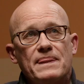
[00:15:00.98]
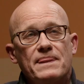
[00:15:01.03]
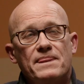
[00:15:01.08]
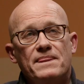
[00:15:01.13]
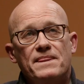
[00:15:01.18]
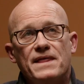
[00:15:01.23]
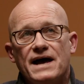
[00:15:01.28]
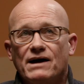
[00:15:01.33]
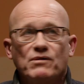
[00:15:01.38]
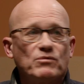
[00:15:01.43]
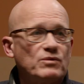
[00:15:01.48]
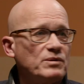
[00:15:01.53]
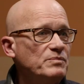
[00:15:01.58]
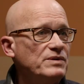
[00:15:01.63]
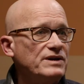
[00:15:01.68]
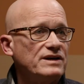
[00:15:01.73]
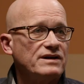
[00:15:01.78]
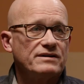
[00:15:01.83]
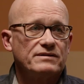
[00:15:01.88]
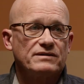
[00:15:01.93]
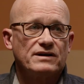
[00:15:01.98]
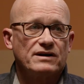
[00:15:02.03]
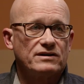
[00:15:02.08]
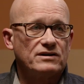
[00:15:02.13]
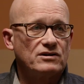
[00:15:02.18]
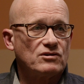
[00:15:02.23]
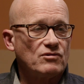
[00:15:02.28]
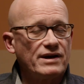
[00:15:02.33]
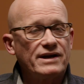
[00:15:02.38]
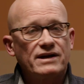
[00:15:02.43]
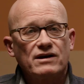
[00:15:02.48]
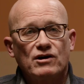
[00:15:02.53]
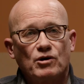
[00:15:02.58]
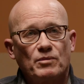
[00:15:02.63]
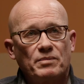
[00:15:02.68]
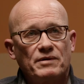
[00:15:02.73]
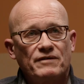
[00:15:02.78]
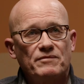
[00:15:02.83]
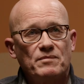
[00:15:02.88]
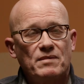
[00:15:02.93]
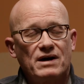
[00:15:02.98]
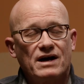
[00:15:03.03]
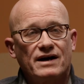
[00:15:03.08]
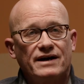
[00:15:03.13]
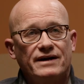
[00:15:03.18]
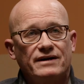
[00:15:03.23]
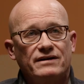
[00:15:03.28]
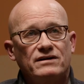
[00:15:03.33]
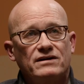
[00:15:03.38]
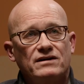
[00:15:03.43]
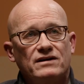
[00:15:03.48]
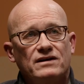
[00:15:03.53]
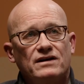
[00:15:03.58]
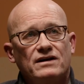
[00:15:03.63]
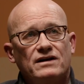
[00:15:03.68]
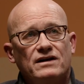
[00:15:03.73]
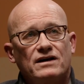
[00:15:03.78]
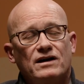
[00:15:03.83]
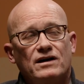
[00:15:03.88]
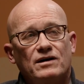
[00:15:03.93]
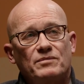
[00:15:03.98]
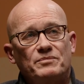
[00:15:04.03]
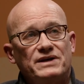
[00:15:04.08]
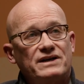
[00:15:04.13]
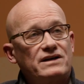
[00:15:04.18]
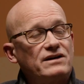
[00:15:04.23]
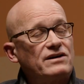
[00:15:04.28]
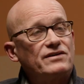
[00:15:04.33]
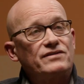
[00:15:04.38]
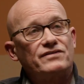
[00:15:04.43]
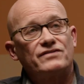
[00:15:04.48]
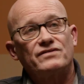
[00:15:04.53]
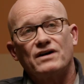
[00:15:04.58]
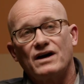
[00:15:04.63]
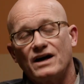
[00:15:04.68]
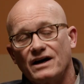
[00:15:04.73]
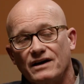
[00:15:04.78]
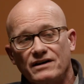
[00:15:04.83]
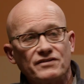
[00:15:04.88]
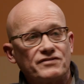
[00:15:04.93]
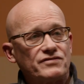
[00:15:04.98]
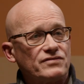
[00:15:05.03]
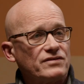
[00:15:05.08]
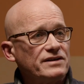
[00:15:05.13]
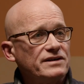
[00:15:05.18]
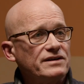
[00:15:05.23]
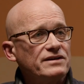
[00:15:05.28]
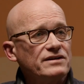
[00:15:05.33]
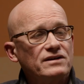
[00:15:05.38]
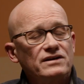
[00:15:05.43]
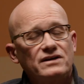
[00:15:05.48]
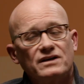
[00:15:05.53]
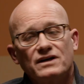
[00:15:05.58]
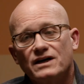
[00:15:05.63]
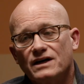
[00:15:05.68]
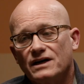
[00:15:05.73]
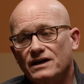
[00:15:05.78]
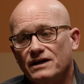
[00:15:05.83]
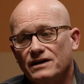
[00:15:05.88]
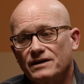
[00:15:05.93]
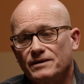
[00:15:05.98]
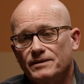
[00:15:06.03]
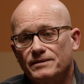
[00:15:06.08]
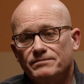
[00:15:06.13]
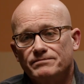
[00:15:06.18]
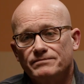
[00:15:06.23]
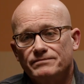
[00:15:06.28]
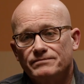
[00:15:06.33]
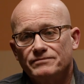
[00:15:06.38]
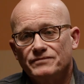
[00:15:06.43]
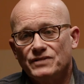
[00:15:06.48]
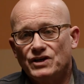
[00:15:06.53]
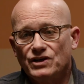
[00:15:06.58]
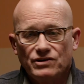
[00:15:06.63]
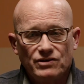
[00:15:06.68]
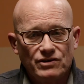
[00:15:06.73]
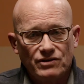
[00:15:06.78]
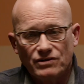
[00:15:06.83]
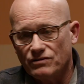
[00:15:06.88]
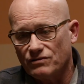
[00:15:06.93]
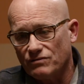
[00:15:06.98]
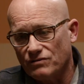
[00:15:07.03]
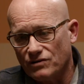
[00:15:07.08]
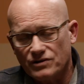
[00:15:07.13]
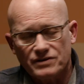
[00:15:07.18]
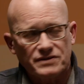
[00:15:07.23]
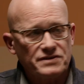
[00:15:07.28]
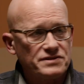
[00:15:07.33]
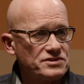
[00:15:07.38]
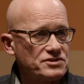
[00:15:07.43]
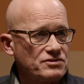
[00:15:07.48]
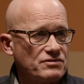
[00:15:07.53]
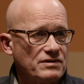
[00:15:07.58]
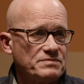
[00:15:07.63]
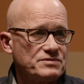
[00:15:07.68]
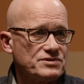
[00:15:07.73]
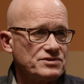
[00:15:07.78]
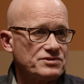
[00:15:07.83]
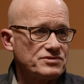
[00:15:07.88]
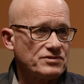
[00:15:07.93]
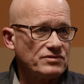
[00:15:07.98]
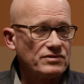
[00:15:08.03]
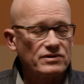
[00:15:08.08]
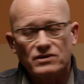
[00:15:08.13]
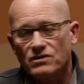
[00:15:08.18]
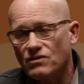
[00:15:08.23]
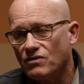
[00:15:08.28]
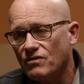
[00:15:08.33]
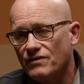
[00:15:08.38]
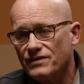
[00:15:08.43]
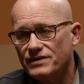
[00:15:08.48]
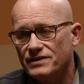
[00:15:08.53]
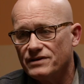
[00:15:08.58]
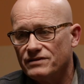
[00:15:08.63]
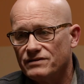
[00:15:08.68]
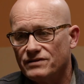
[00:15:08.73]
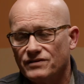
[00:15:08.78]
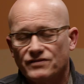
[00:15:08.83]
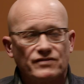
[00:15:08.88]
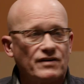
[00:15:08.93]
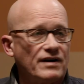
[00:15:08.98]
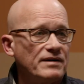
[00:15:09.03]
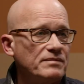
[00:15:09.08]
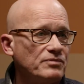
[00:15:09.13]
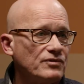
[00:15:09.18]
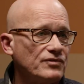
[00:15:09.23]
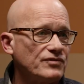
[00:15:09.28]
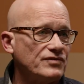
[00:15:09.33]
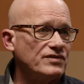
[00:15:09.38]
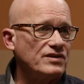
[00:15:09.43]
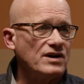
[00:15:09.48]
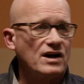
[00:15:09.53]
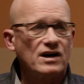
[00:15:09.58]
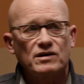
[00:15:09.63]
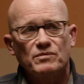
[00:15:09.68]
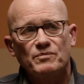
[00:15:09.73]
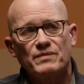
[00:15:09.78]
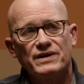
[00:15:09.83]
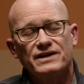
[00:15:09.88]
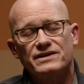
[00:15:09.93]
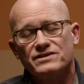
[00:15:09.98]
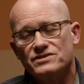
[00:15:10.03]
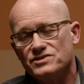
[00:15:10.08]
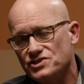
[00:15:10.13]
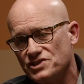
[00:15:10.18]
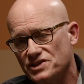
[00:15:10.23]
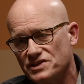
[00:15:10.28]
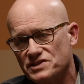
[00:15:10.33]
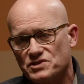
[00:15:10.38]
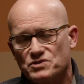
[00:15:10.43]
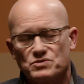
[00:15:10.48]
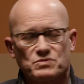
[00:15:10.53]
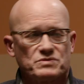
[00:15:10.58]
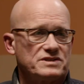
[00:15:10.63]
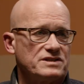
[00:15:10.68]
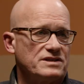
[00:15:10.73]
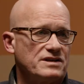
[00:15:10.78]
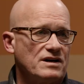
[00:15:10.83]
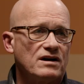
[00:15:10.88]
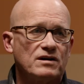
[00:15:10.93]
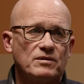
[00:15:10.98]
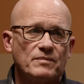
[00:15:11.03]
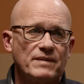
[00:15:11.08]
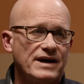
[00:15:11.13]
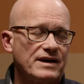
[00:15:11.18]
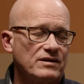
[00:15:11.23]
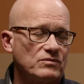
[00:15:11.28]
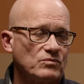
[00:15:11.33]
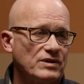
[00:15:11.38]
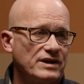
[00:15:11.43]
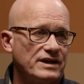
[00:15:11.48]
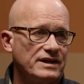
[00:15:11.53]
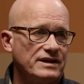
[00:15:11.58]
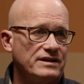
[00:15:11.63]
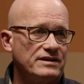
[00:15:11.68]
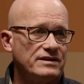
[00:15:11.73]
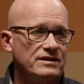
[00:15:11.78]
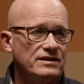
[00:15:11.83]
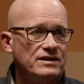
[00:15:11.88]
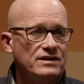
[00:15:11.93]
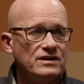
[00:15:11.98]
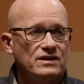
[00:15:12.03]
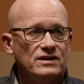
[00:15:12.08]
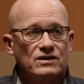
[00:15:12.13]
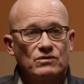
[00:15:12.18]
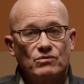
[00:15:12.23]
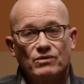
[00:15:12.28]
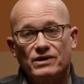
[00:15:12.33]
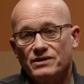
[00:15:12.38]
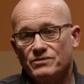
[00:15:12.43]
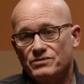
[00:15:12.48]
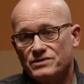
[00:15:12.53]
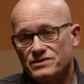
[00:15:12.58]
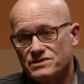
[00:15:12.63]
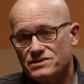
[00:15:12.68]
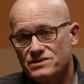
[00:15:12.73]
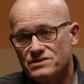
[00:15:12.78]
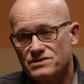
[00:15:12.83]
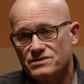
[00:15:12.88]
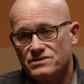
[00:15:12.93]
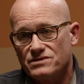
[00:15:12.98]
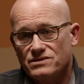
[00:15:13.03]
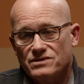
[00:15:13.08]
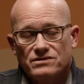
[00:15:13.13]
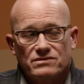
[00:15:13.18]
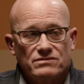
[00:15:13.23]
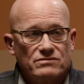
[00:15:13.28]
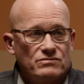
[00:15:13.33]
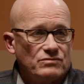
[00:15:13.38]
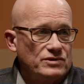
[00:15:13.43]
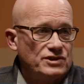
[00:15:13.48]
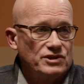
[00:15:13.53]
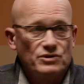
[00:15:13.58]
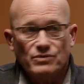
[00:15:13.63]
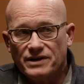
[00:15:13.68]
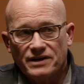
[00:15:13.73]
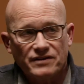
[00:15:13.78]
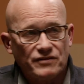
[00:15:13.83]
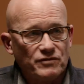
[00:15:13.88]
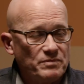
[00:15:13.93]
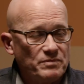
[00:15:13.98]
That would be a great hope of mine, because honestly, look at the scriptures, look at all the disciples, young men. Jesus was a young man when he was doing his